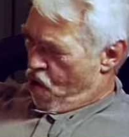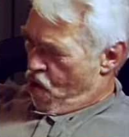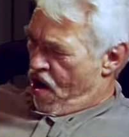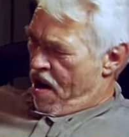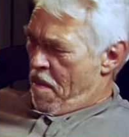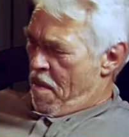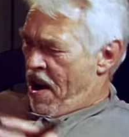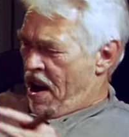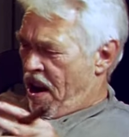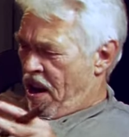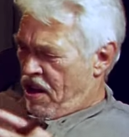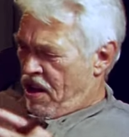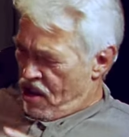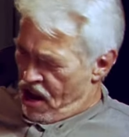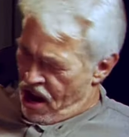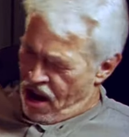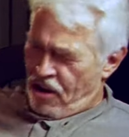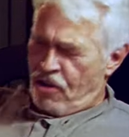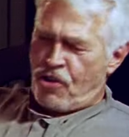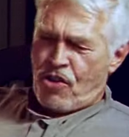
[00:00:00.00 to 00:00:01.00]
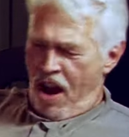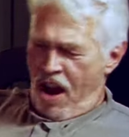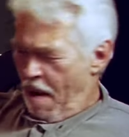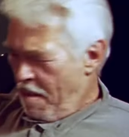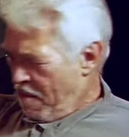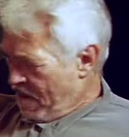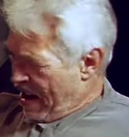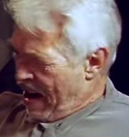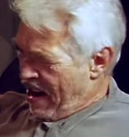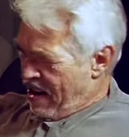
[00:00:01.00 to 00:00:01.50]
worry about a thing,
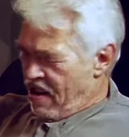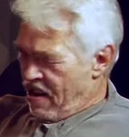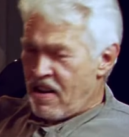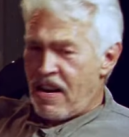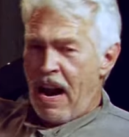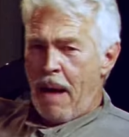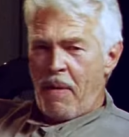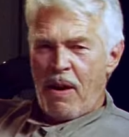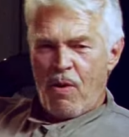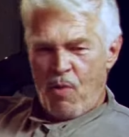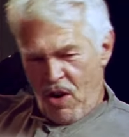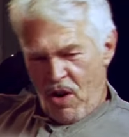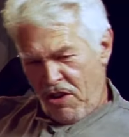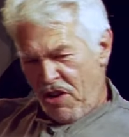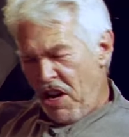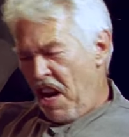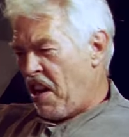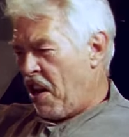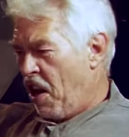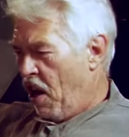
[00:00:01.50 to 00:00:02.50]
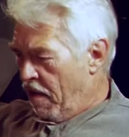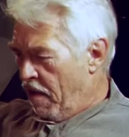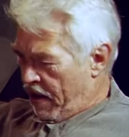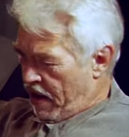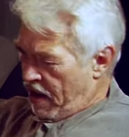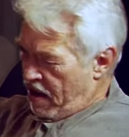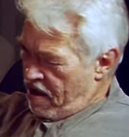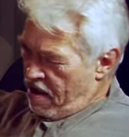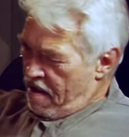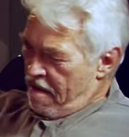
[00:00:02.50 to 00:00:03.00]
Sam. God damn it, we'll take care of
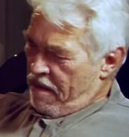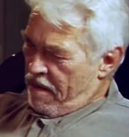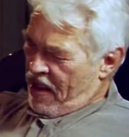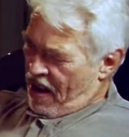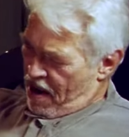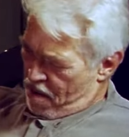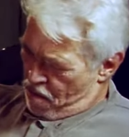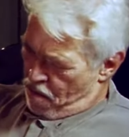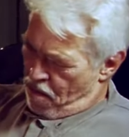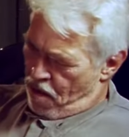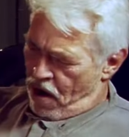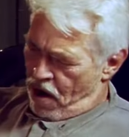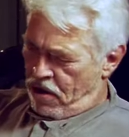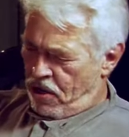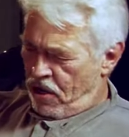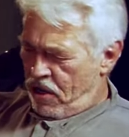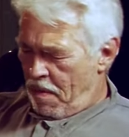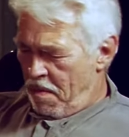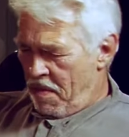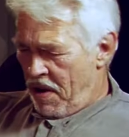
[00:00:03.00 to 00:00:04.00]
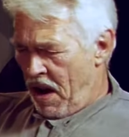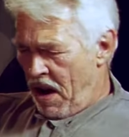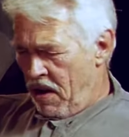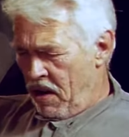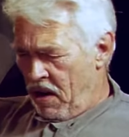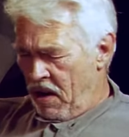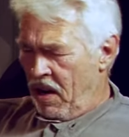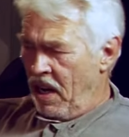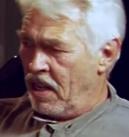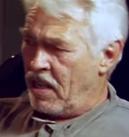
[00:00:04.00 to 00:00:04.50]
it. And I marched him down
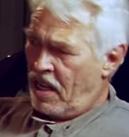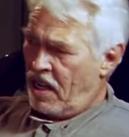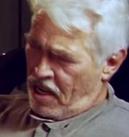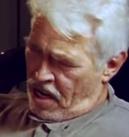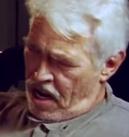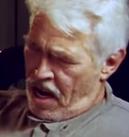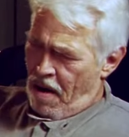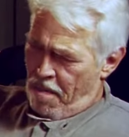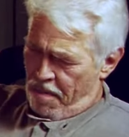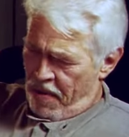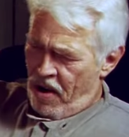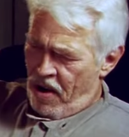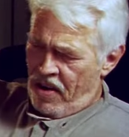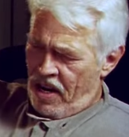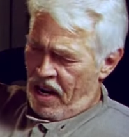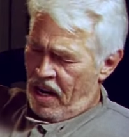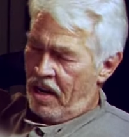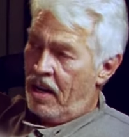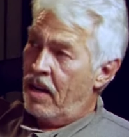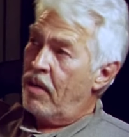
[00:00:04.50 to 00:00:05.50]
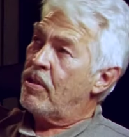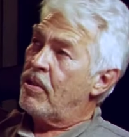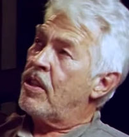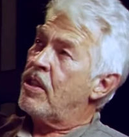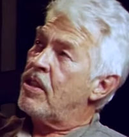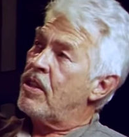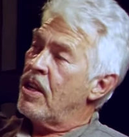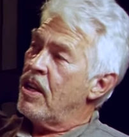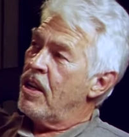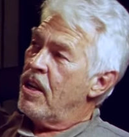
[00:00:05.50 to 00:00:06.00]
there, and I said, get up there. And, and there was
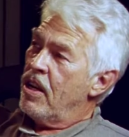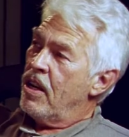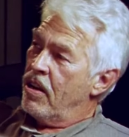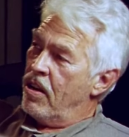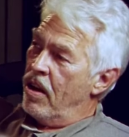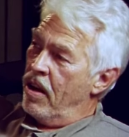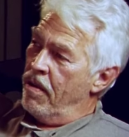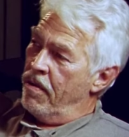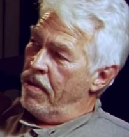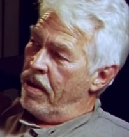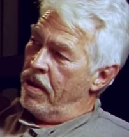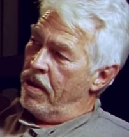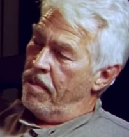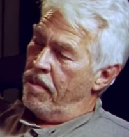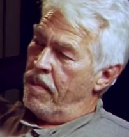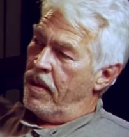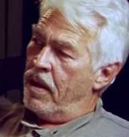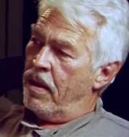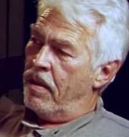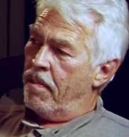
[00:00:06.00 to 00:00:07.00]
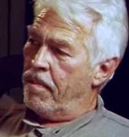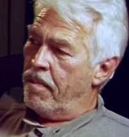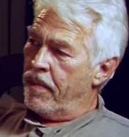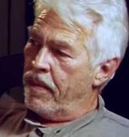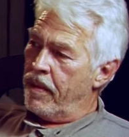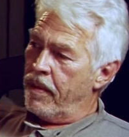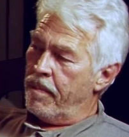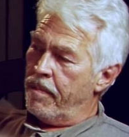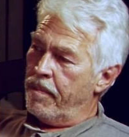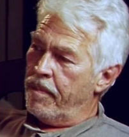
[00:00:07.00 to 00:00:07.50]
this kind of a,
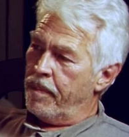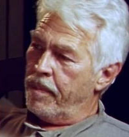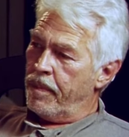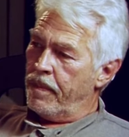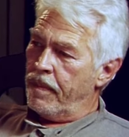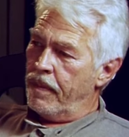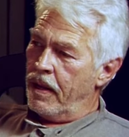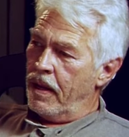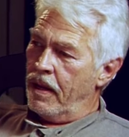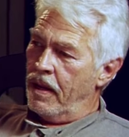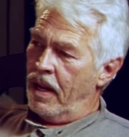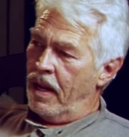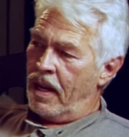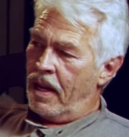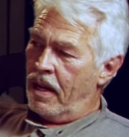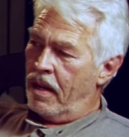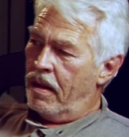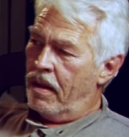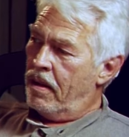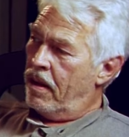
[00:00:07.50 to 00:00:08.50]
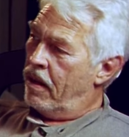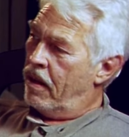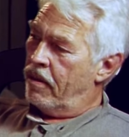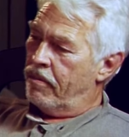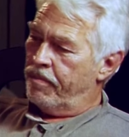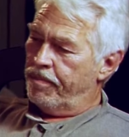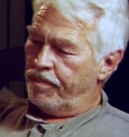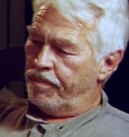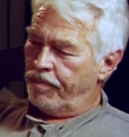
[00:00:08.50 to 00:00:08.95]
like a,